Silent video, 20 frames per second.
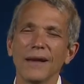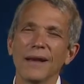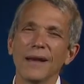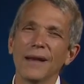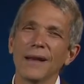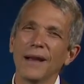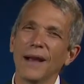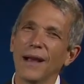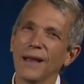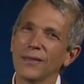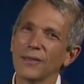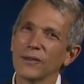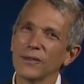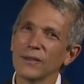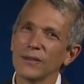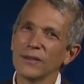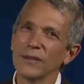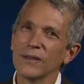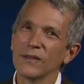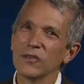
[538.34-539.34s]
Other
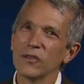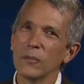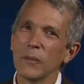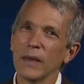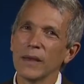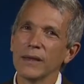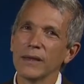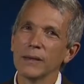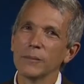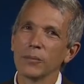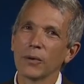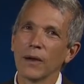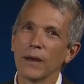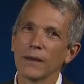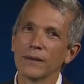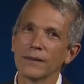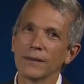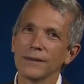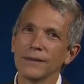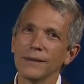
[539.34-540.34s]
decision making
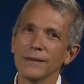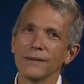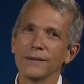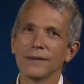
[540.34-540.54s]
processes,